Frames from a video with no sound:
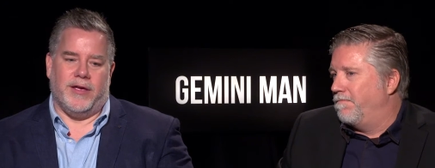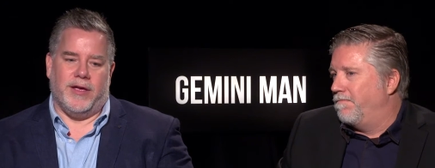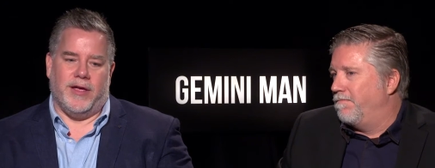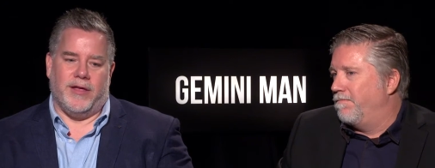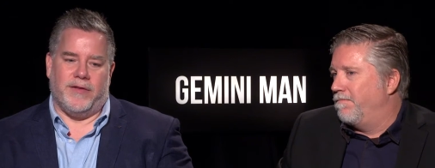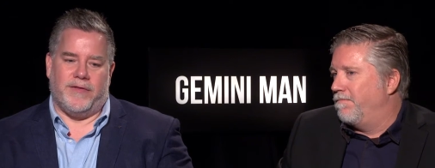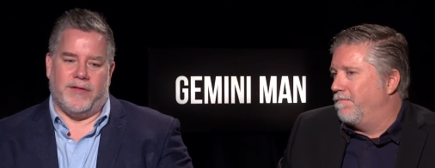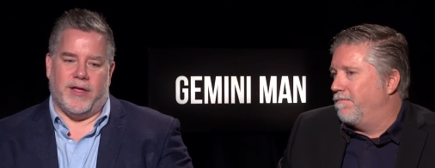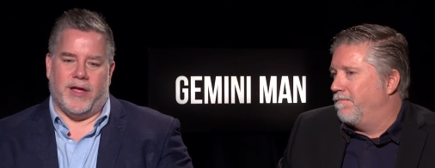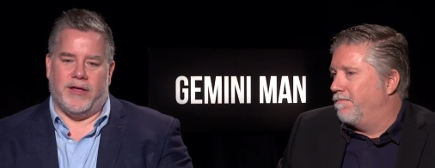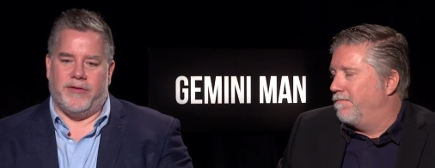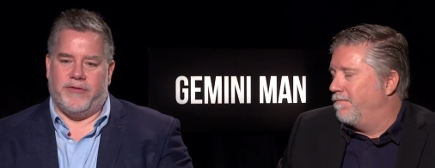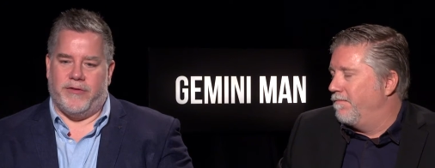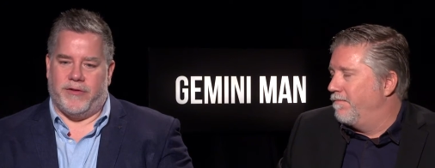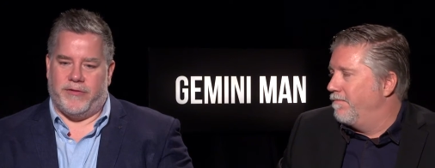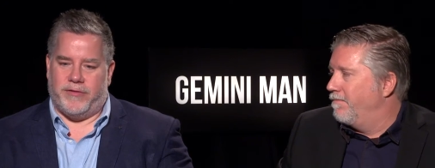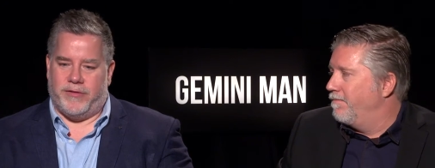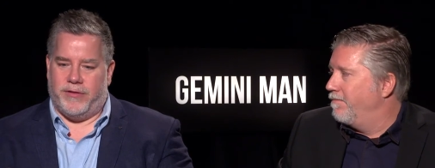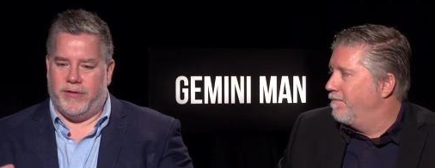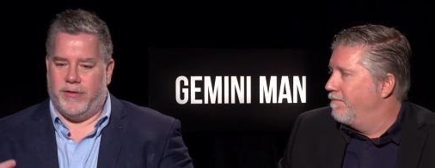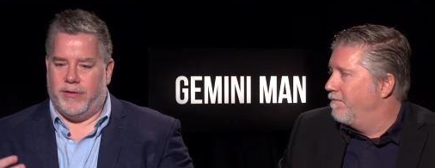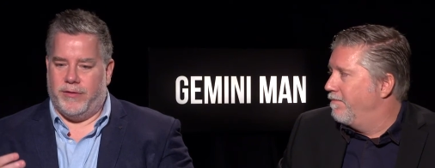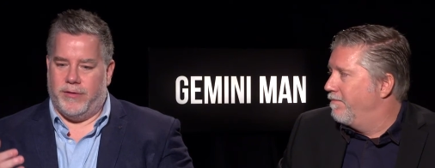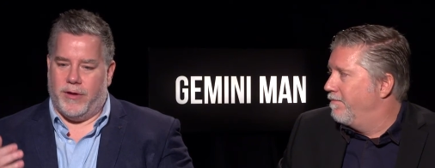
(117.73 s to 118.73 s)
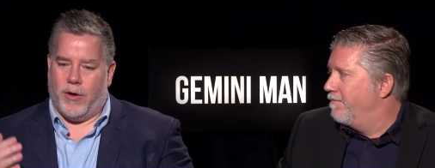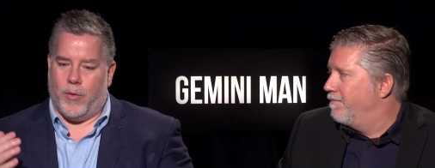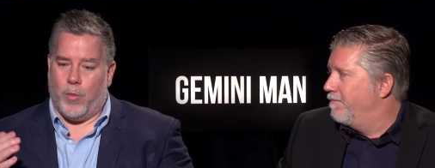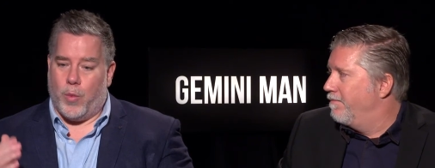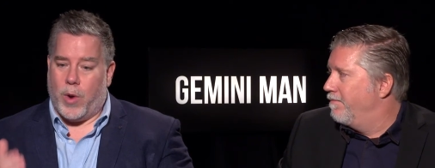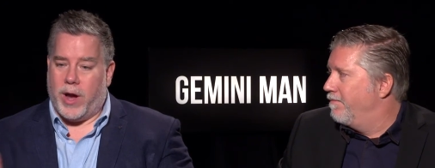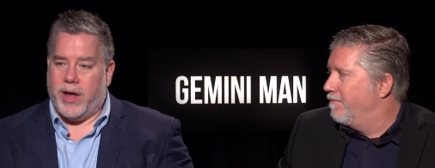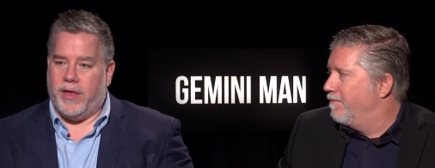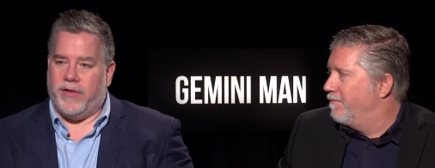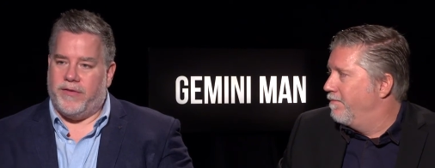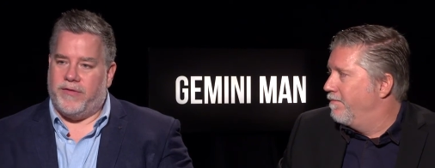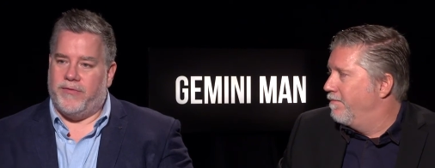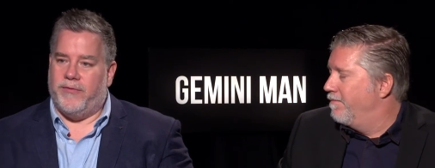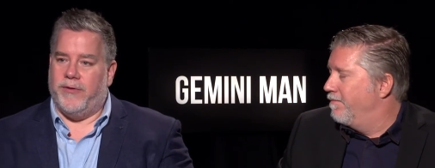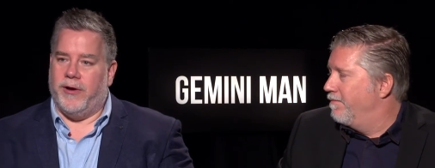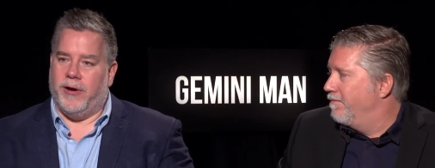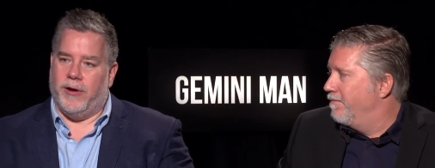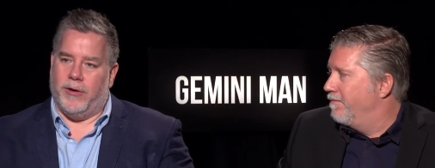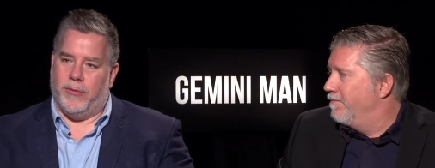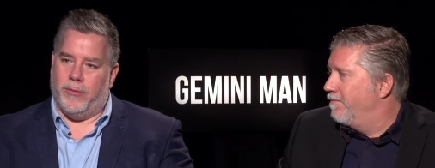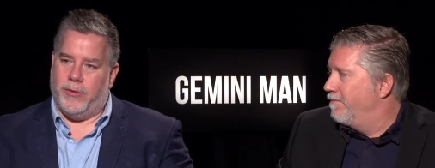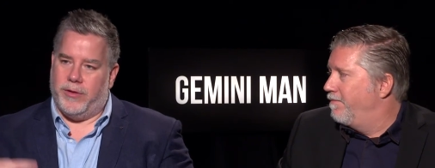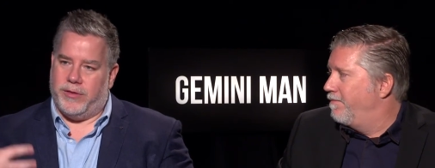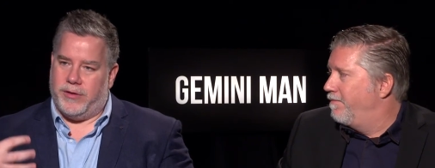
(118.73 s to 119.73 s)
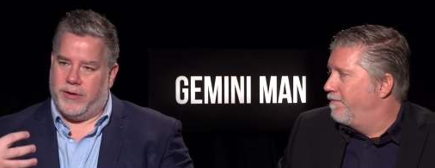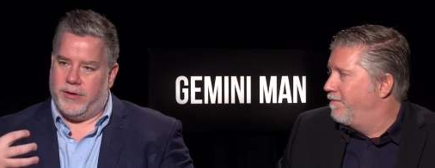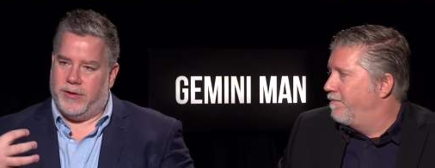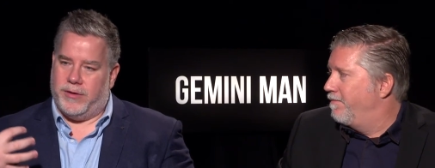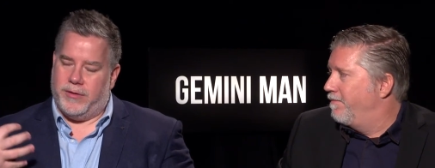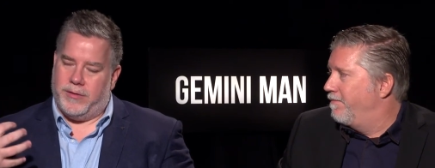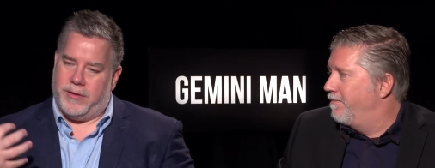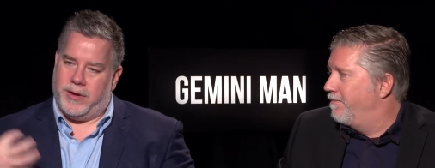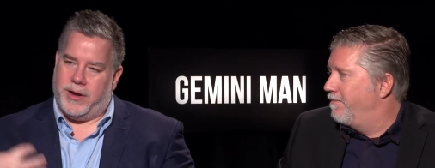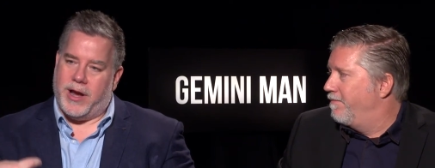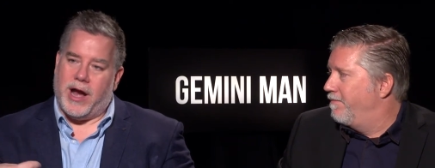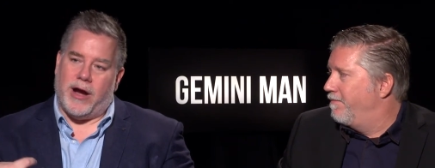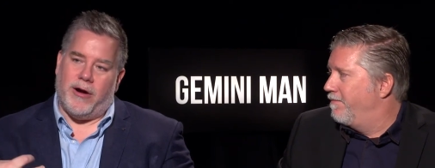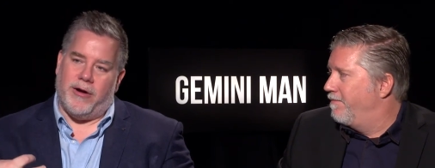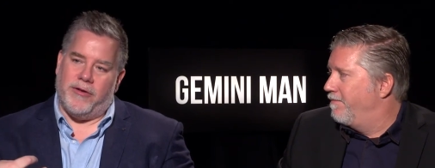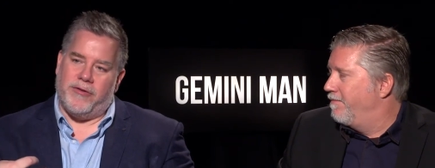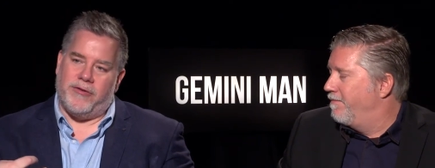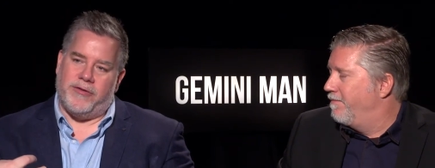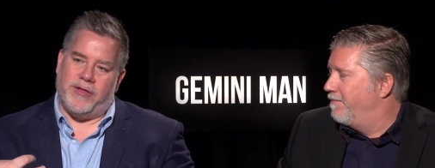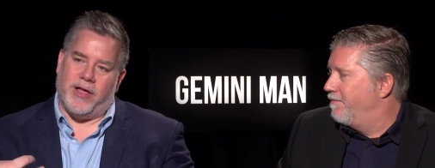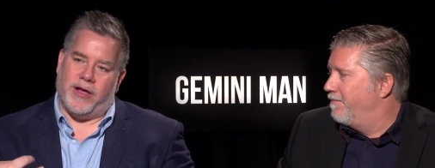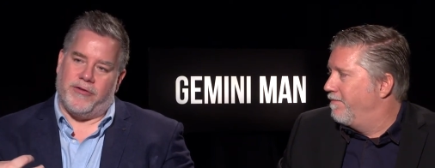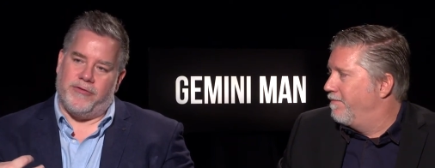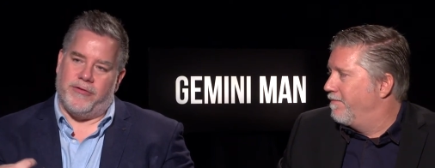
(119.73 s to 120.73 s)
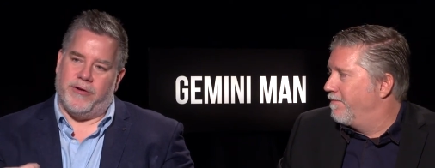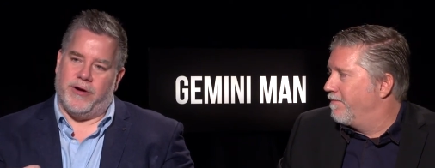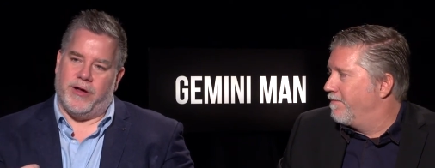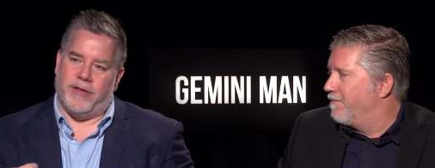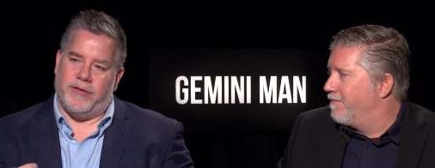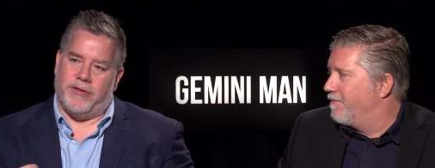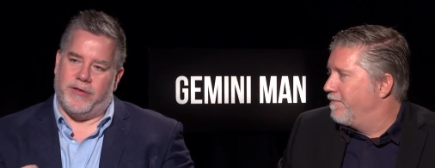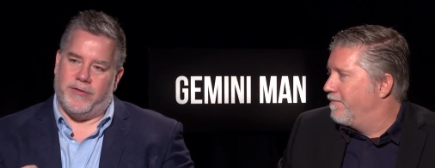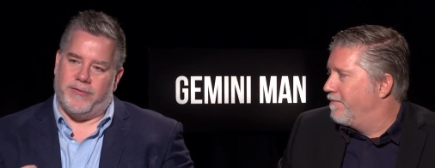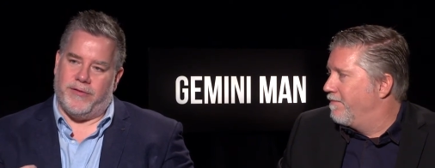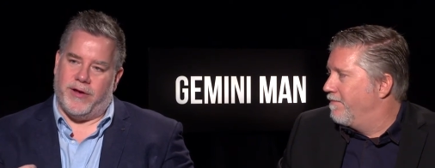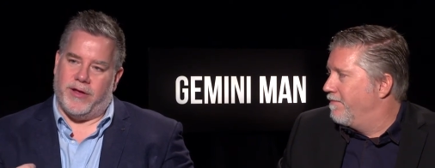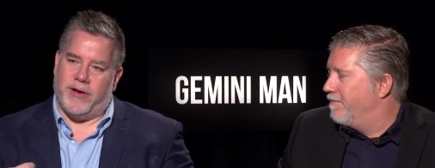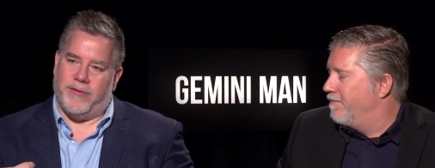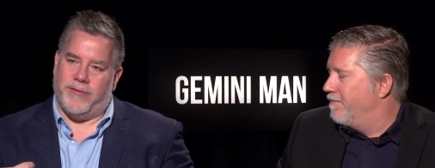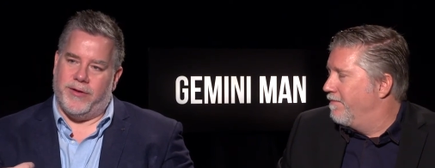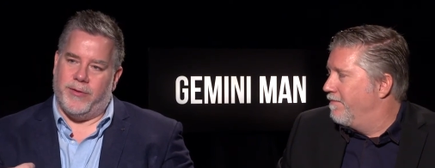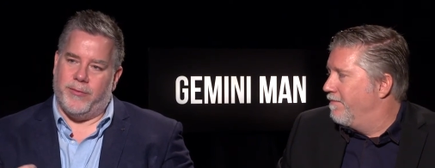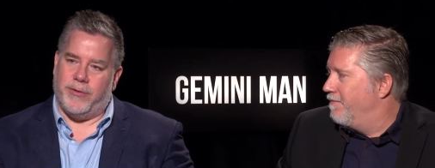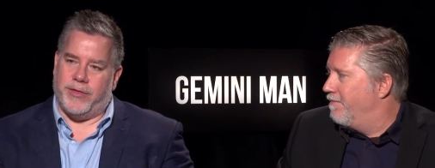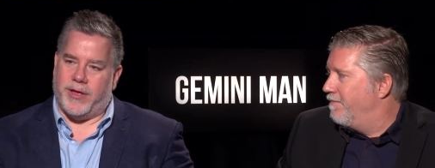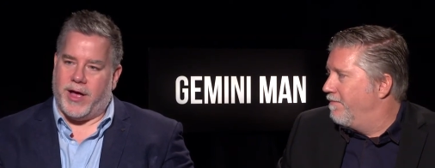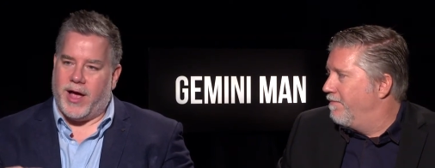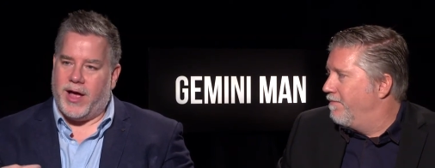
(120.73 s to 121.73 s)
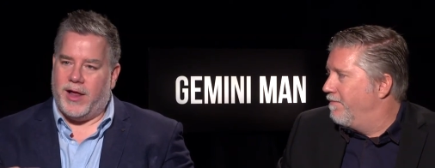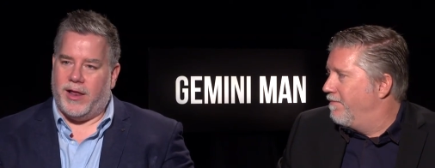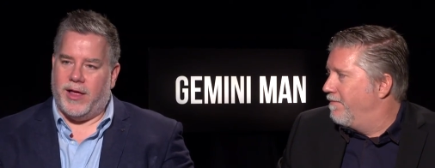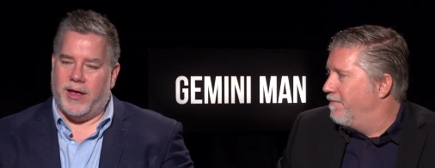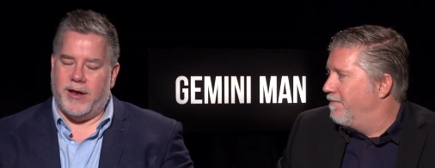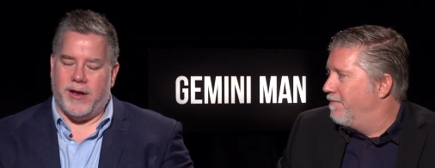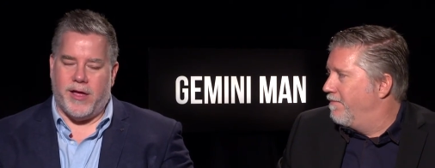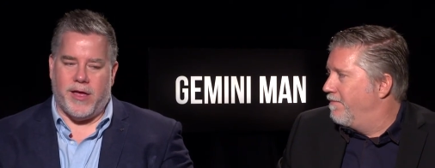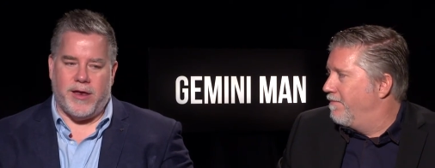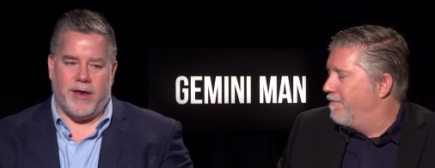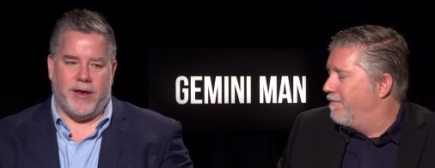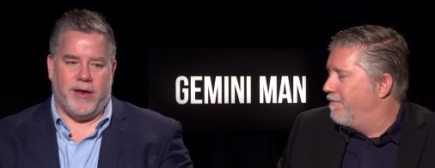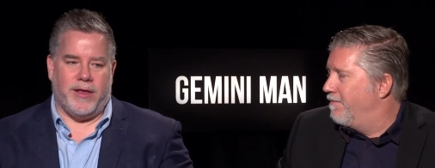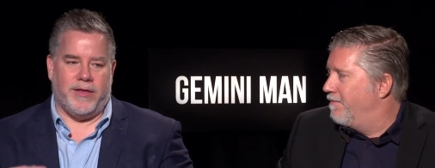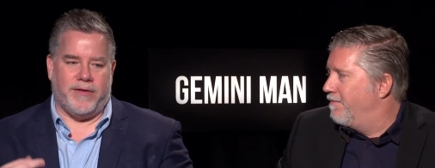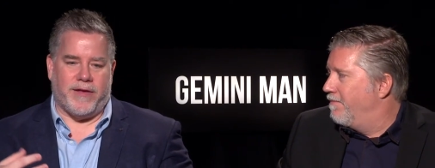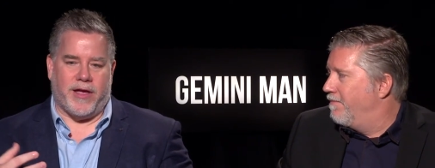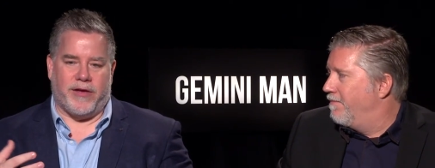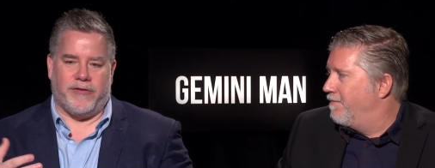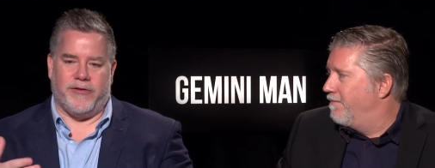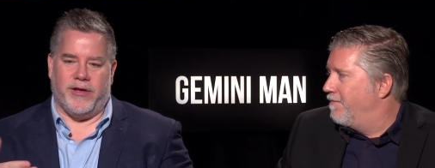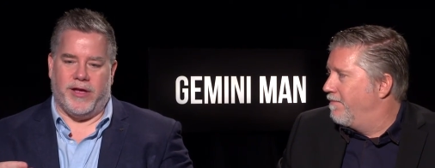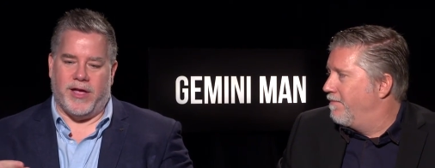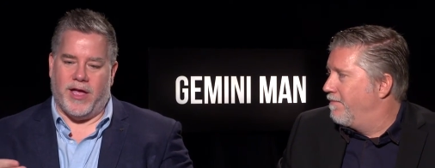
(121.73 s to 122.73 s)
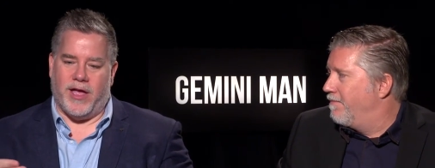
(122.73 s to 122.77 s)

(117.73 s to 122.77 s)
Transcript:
Speaker 1: it's not just a white sphere with a, an iris textured onto the front of it with a highlight on it. It's mm-hmm. actually